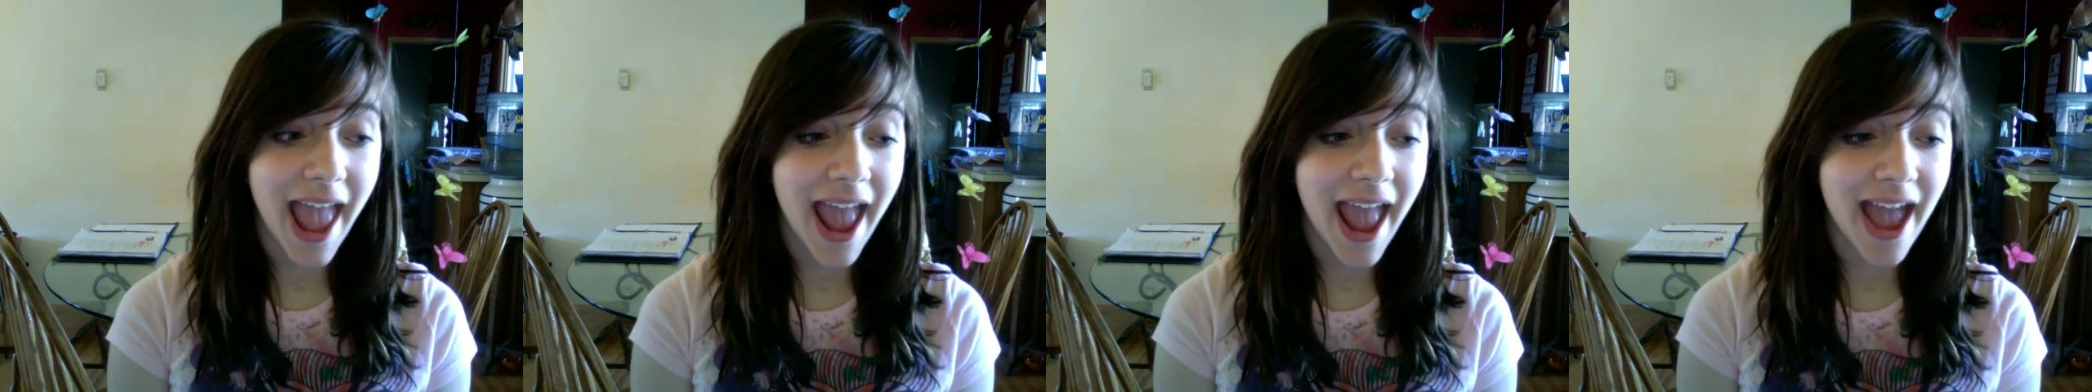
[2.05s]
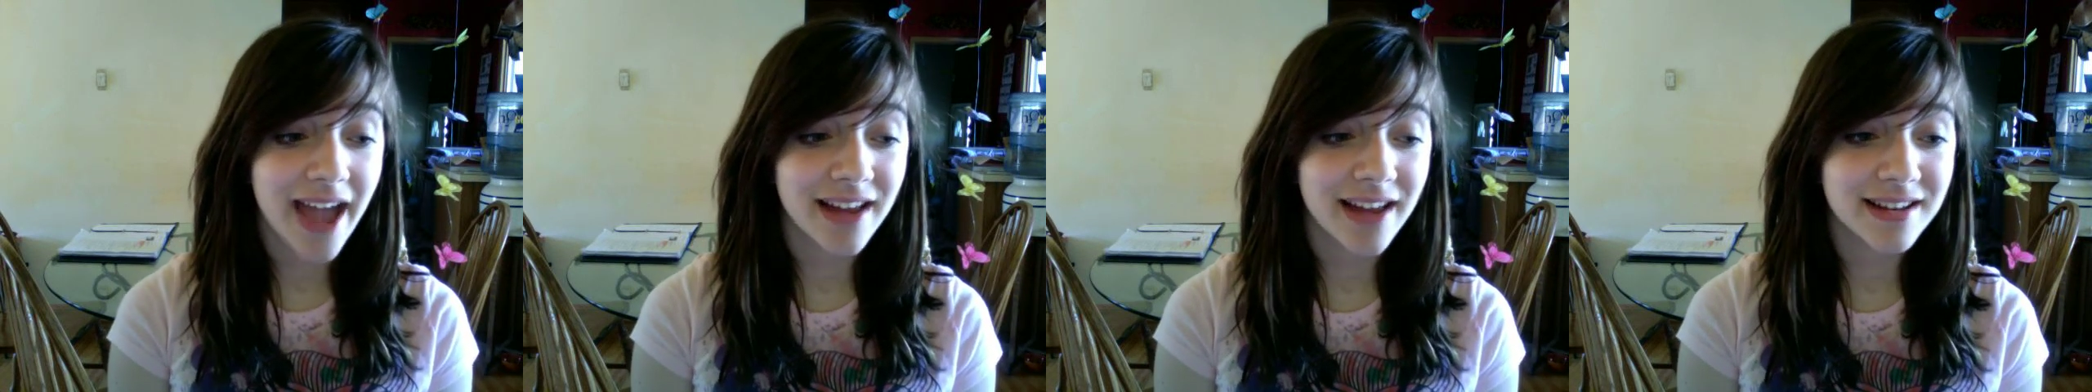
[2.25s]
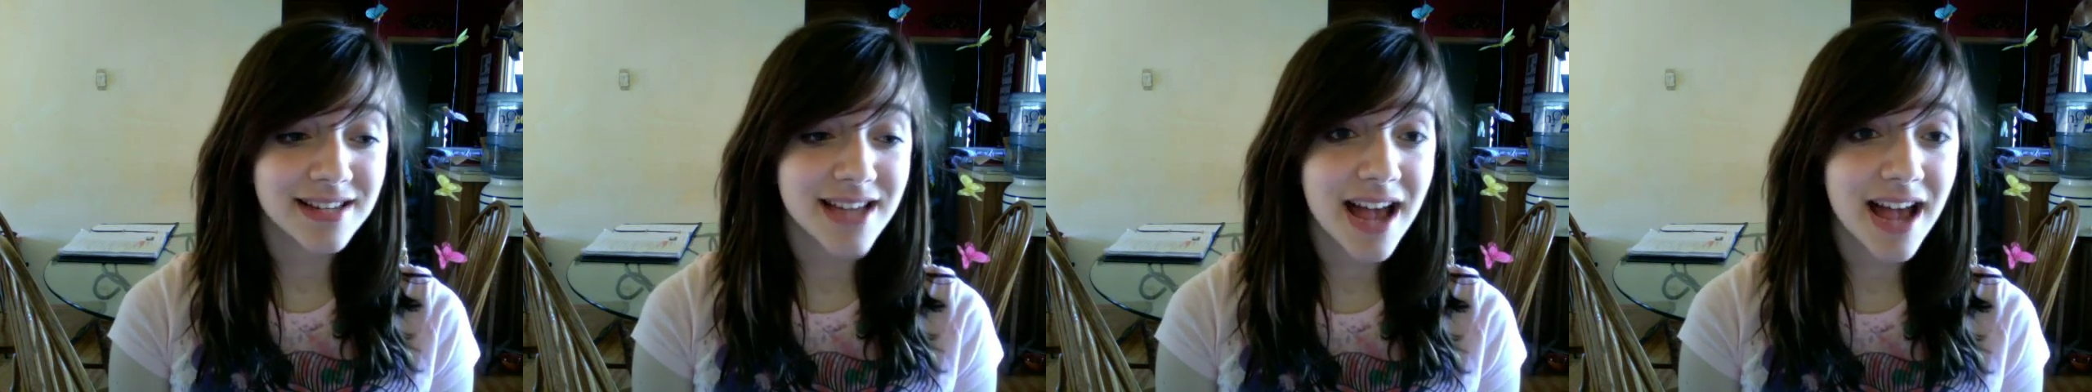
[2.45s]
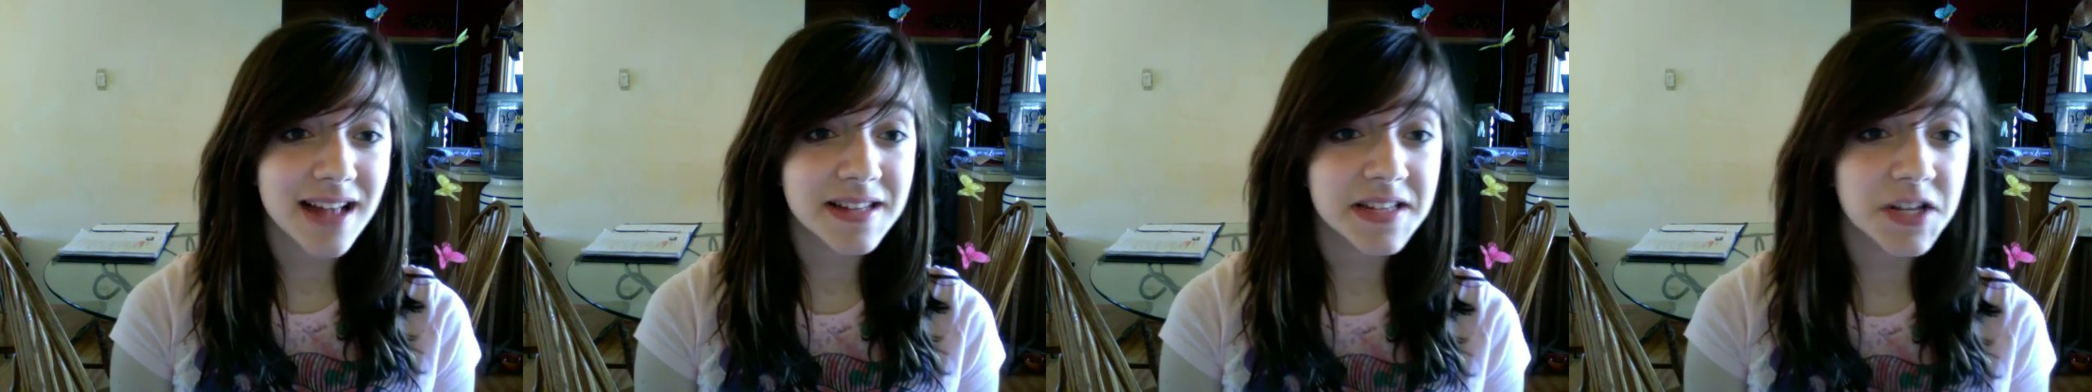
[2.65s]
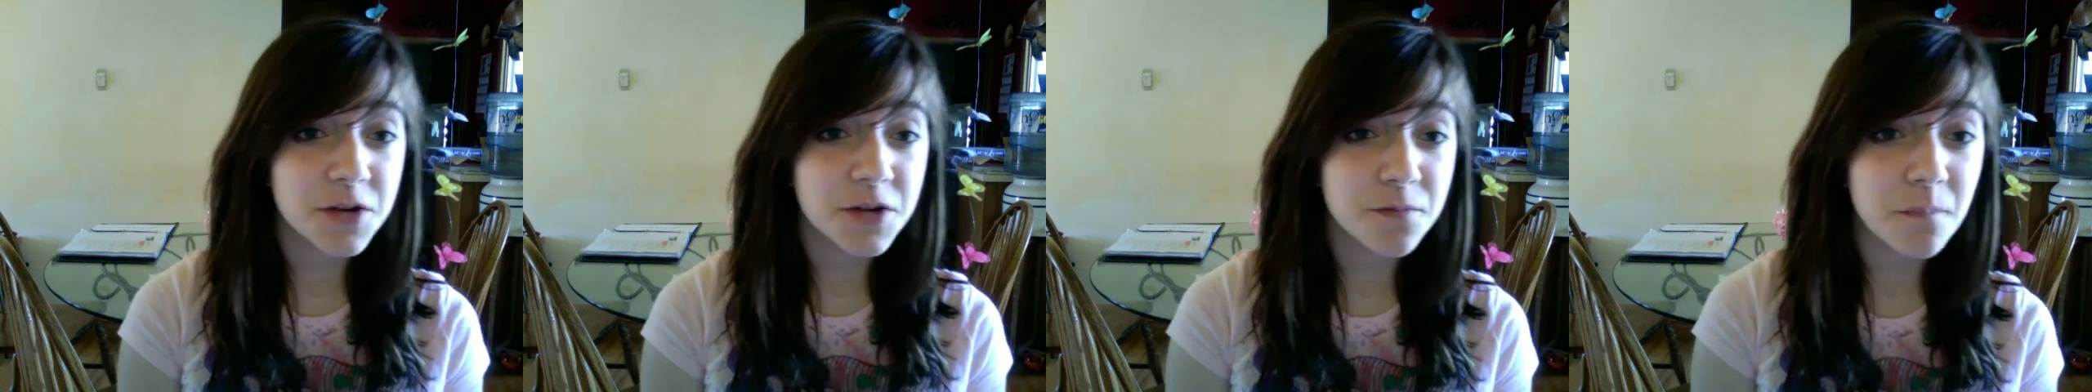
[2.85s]
and
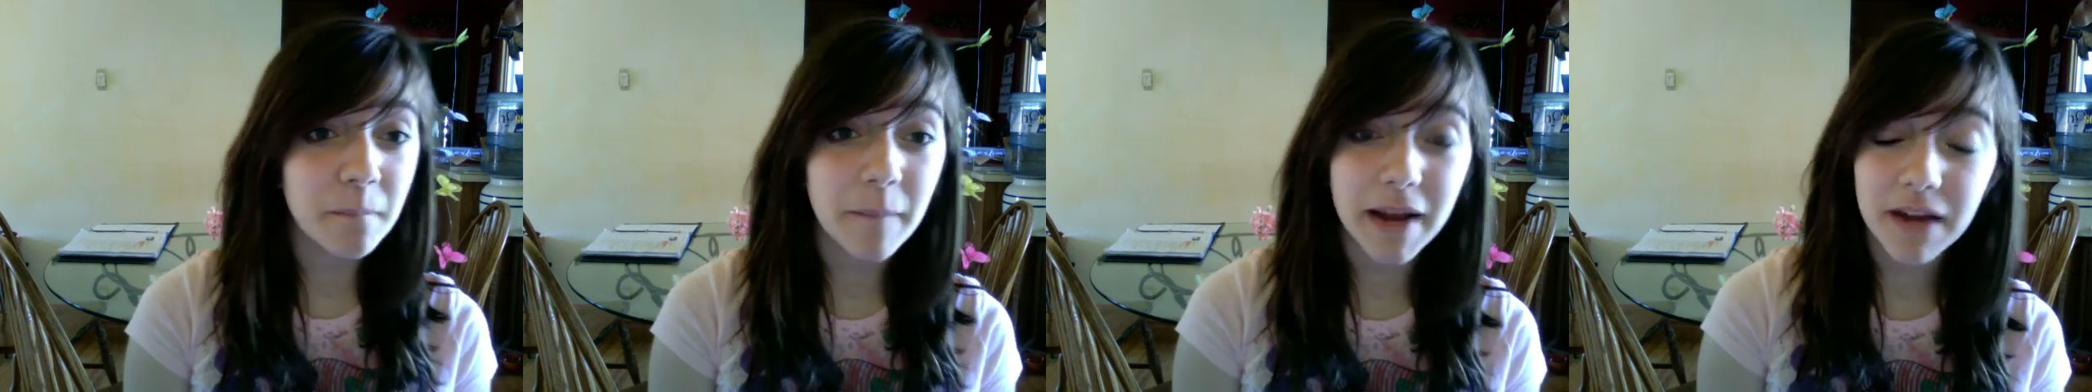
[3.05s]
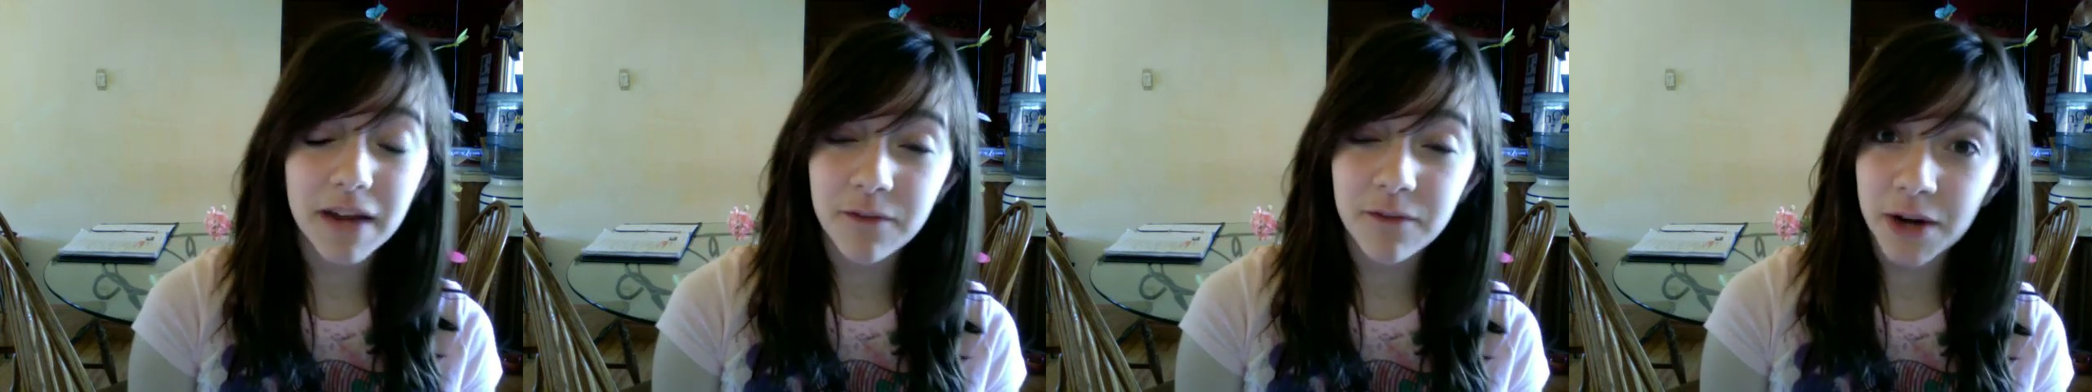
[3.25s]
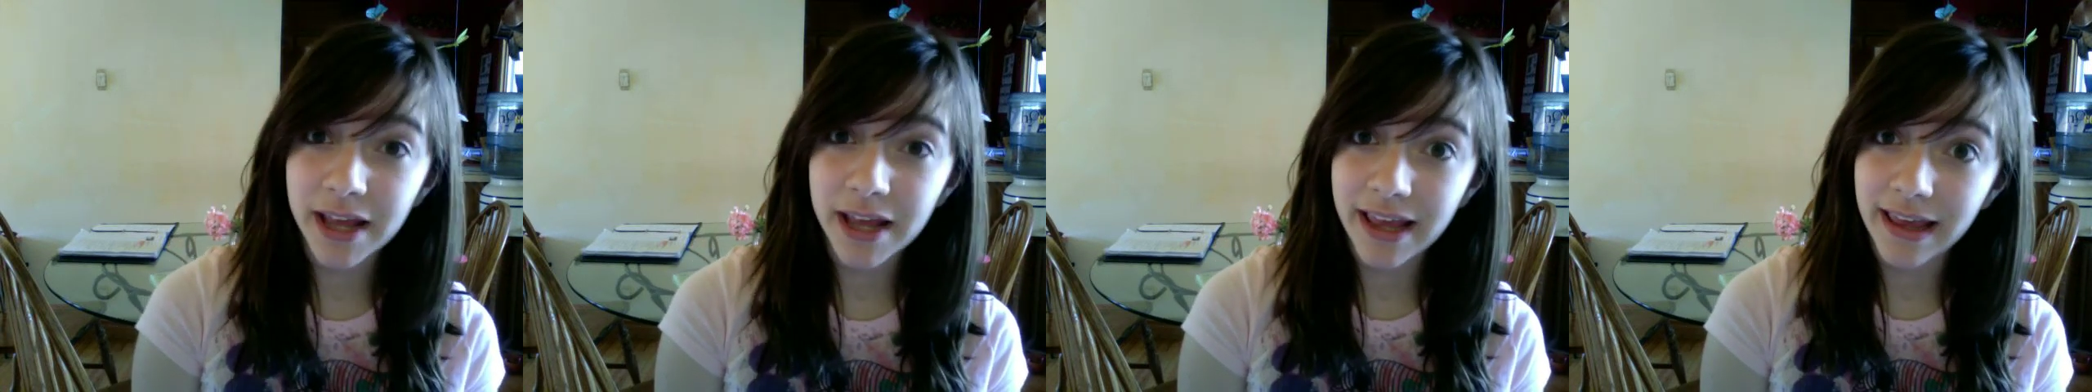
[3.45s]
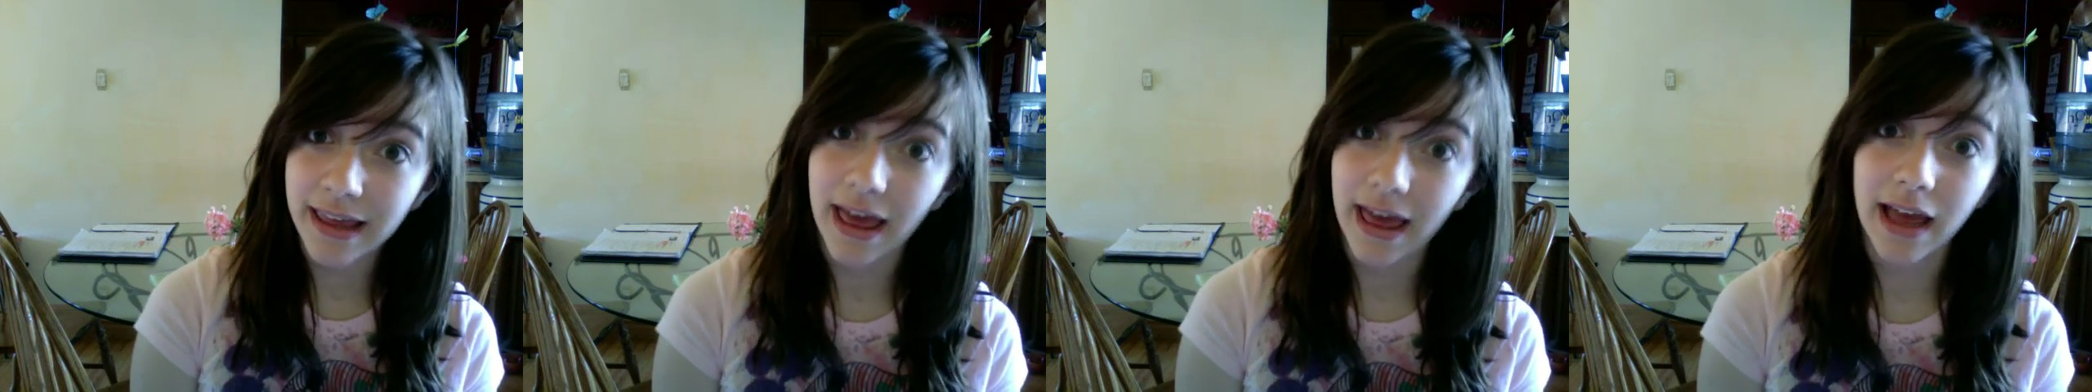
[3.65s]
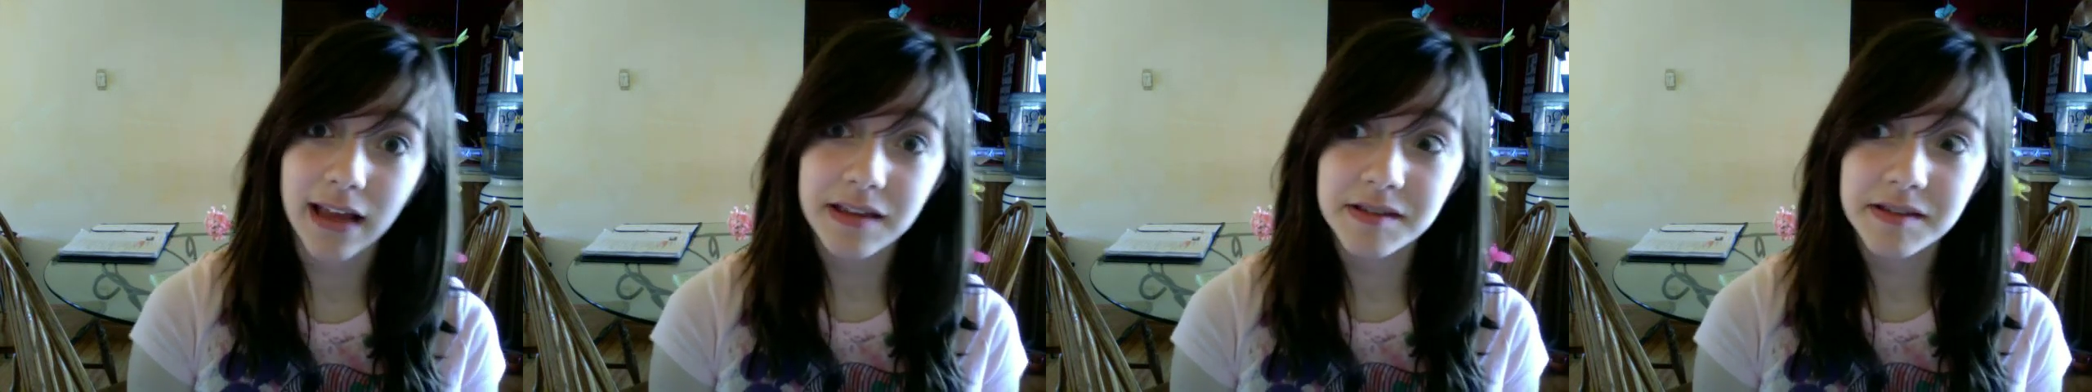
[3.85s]
as you might have already
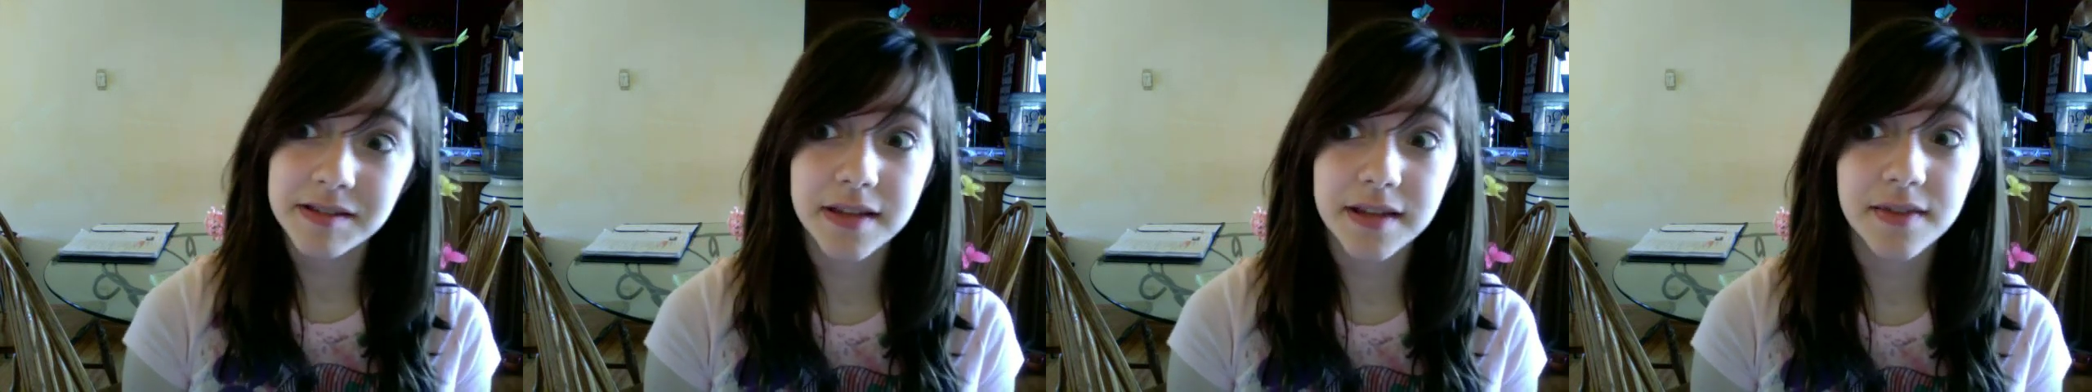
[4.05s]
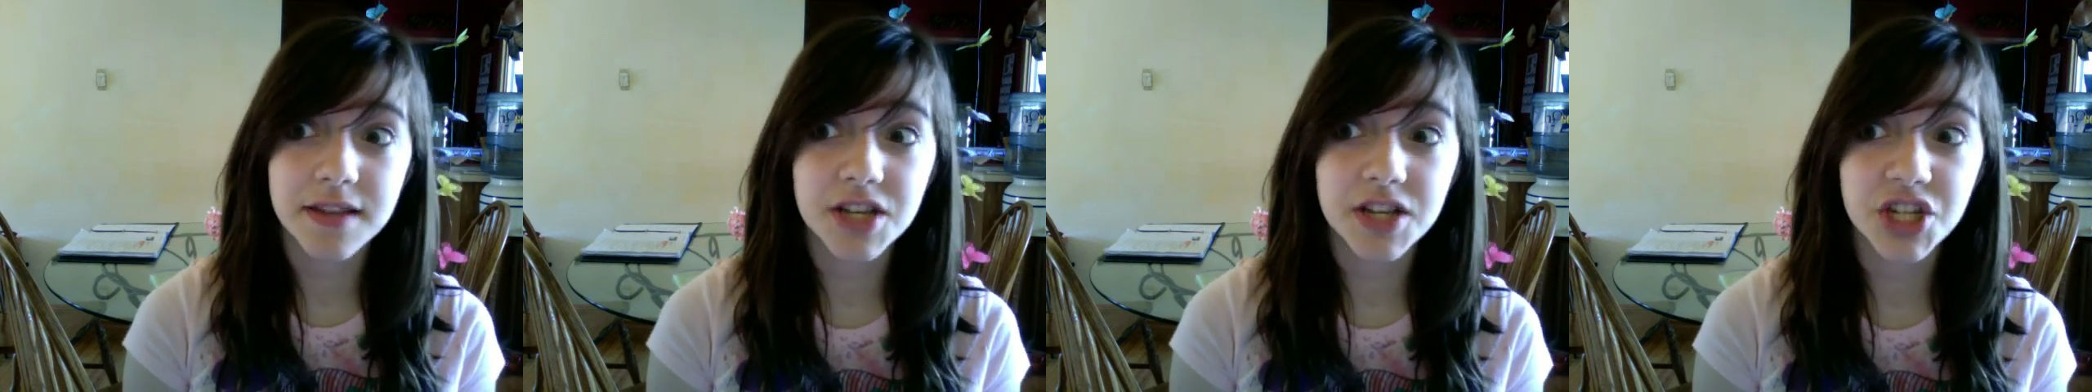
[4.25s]
guessed,